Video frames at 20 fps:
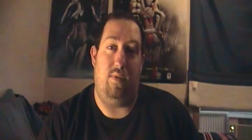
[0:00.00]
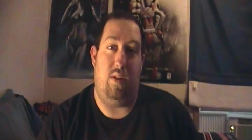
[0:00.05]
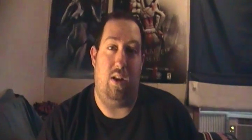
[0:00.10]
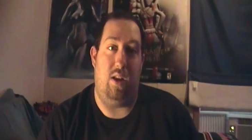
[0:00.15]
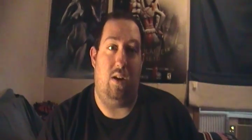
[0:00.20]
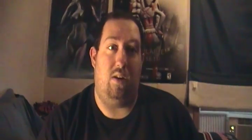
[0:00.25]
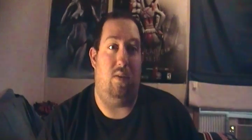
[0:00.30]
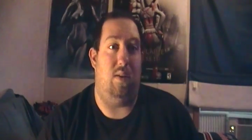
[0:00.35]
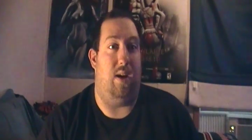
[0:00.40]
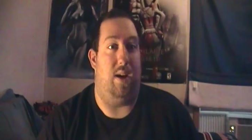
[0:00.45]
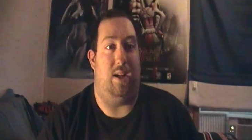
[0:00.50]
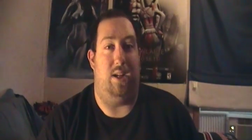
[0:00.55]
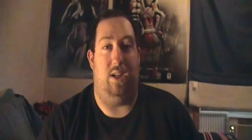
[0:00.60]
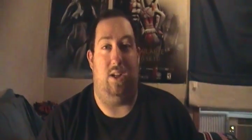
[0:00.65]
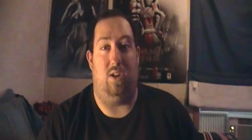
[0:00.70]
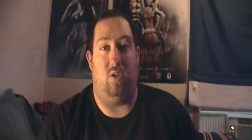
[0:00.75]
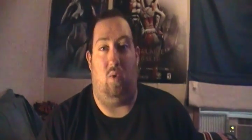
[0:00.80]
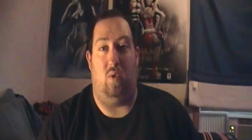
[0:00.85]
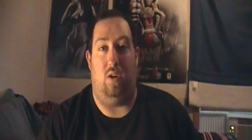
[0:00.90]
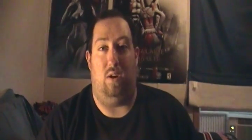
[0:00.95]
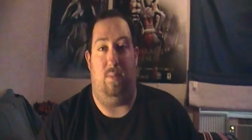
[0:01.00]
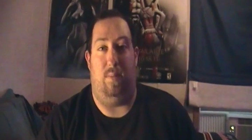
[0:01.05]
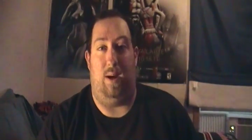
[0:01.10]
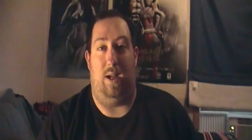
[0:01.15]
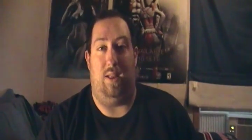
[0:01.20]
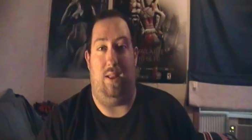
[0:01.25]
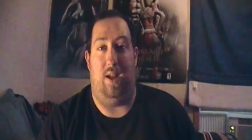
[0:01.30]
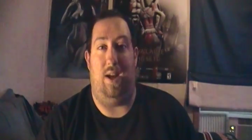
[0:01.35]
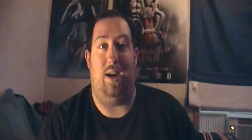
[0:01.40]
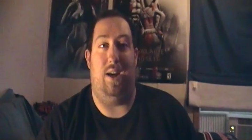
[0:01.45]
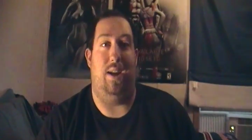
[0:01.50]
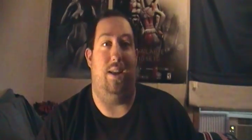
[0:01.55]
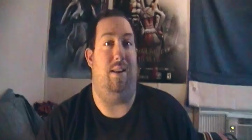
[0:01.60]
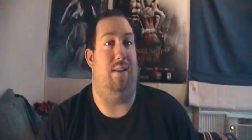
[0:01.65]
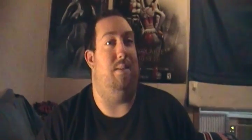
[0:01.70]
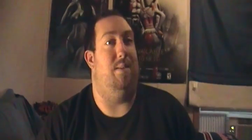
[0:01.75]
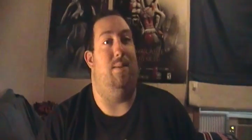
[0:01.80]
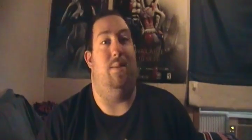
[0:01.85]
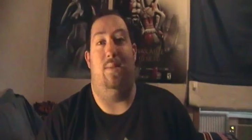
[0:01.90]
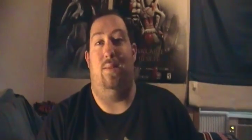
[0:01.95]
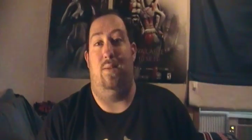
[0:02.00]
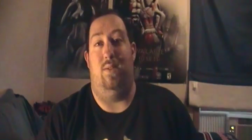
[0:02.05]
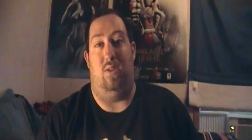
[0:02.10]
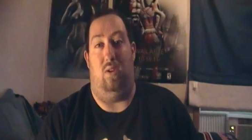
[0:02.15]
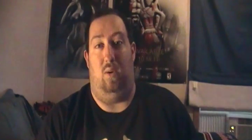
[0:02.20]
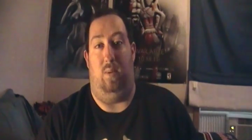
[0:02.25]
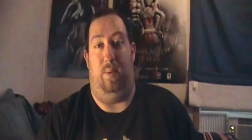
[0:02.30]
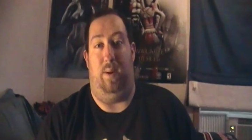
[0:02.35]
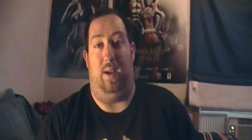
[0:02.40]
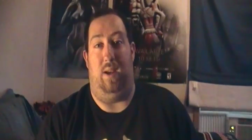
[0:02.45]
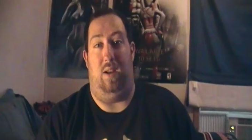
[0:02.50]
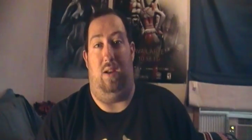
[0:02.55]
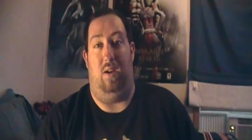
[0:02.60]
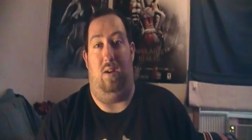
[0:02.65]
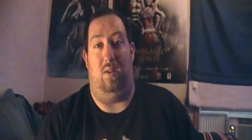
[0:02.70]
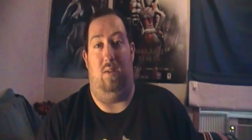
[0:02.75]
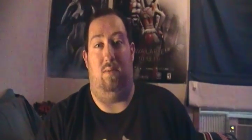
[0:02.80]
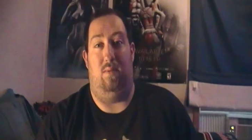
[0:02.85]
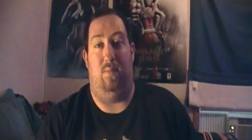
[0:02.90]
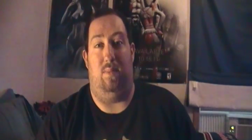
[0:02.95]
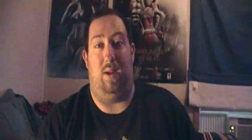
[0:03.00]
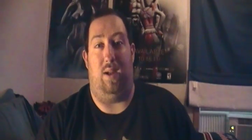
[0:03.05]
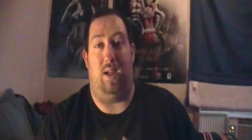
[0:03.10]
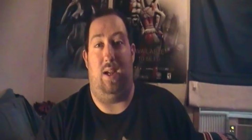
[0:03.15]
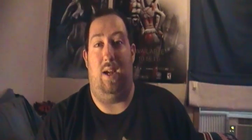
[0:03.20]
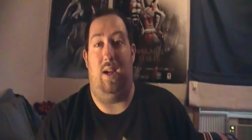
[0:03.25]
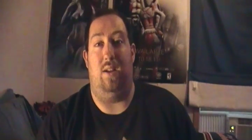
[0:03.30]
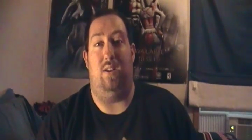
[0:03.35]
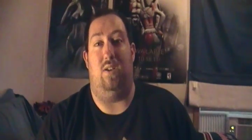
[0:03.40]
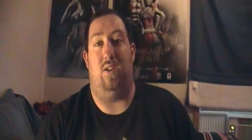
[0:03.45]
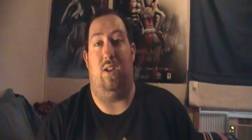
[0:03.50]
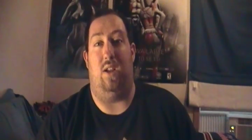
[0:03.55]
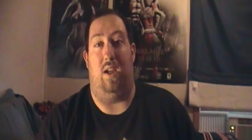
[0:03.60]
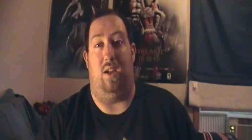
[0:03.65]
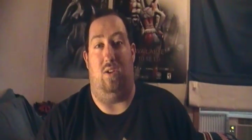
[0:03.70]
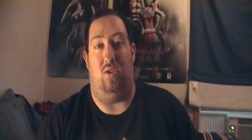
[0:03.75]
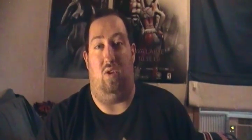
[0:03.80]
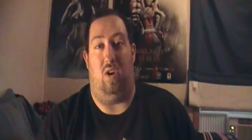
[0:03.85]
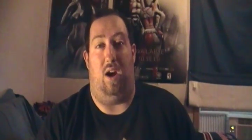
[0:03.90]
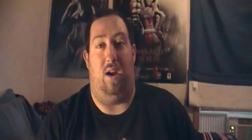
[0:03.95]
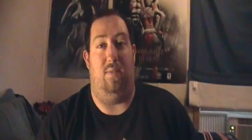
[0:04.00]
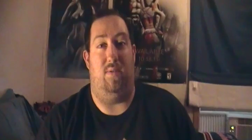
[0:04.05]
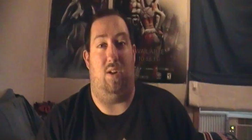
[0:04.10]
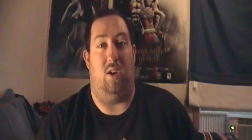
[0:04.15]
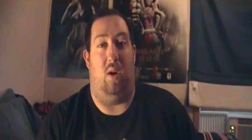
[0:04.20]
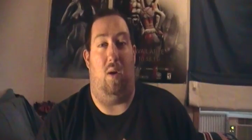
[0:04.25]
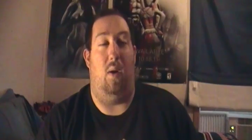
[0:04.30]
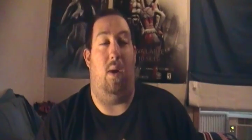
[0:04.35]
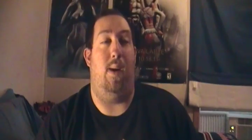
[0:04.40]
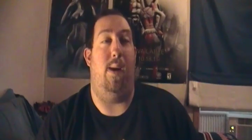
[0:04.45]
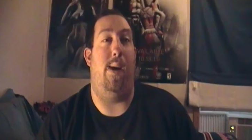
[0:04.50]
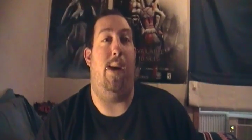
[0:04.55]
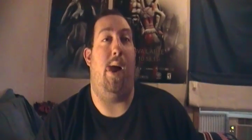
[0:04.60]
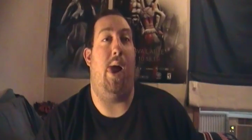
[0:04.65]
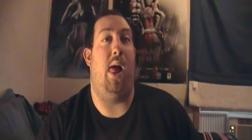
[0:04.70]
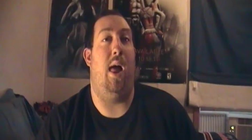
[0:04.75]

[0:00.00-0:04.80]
If they don't, I can just order them online, no big deal. I'm like, just take a drive. So